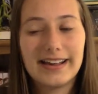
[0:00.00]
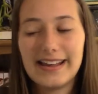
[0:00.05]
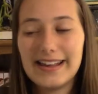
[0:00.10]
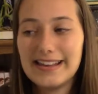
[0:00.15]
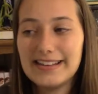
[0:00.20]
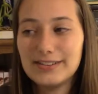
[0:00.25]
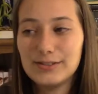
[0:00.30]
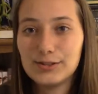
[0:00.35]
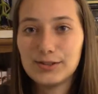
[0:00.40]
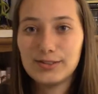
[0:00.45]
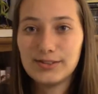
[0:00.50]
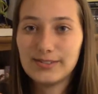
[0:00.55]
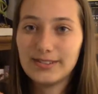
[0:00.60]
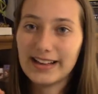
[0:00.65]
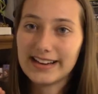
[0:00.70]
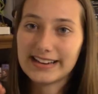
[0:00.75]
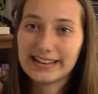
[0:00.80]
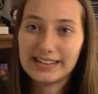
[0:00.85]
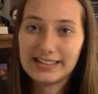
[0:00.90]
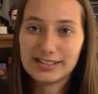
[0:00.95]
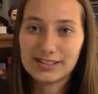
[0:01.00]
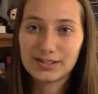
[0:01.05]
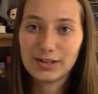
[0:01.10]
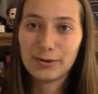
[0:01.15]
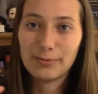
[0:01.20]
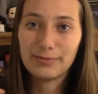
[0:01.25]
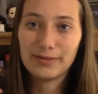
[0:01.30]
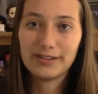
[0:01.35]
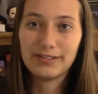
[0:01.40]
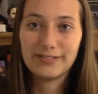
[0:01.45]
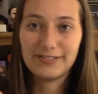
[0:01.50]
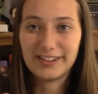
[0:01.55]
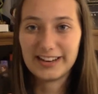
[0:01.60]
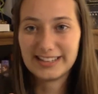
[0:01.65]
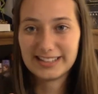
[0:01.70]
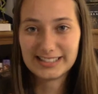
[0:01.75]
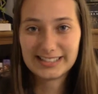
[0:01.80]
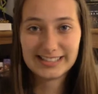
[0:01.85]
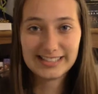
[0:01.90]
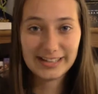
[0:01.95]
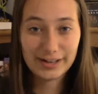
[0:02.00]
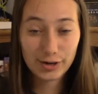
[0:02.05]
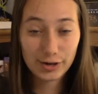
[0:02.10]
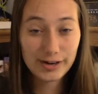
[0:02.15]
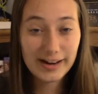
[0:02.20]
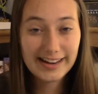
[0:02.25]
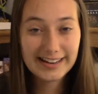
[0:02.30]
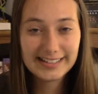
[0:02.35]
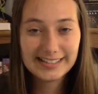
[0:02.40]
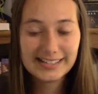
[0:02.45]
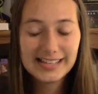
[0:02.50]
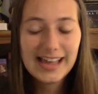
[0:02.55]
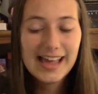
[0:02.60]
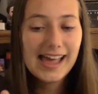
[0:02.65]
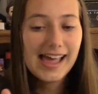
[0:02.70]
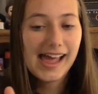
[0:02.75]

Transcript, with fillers: into like a dystopian fantasy craze,